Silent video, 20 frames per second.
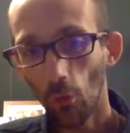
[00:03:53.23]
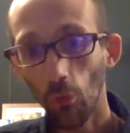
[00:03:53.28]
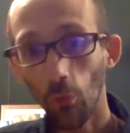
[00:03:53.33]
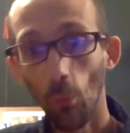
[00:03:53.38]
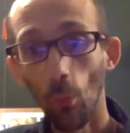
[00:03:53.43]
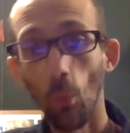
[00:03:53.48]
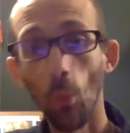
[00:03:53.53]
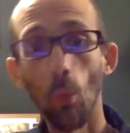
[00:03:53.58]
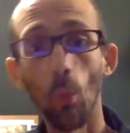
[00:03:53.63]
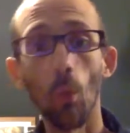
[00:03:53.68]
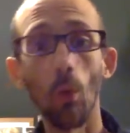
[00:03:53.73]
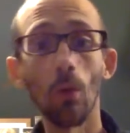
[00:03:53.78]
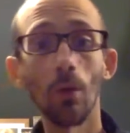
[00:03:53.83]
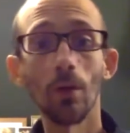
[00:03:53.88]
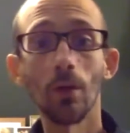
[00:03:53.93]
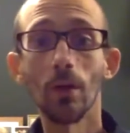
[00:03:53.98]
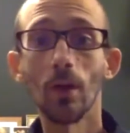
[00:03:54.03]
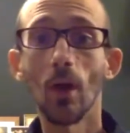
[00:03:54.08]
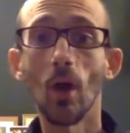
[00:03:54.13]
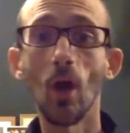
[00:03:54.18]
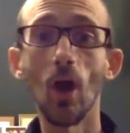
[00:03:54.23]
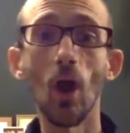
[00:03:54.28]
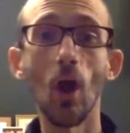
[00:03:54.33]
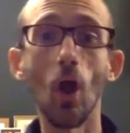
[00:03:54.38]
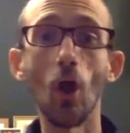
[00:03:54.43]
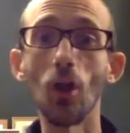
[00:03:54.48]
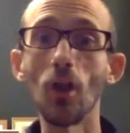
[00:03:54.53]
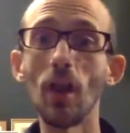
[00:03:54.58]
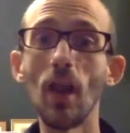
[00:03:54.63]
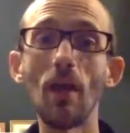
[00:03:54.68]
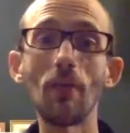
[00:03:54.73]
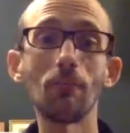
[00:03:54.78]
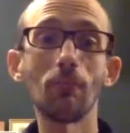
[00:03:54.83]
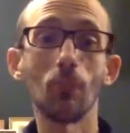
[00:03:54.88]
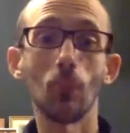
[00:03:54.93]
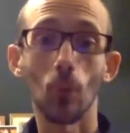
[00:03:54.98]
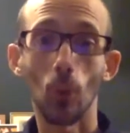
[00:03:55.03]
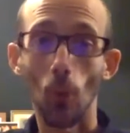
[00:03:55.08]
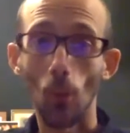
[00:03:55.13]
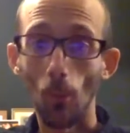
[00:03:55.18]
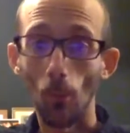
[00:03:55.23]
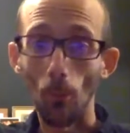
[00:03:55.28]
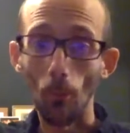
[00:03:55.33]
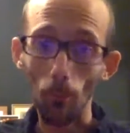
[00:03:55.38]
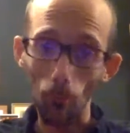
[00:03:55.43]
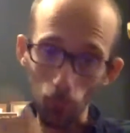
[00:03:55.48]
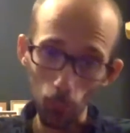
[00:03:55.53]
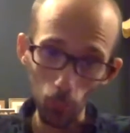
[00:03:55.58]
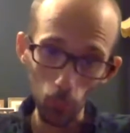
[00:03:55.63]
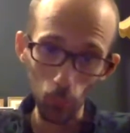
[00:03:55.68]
Thor on an anvil going,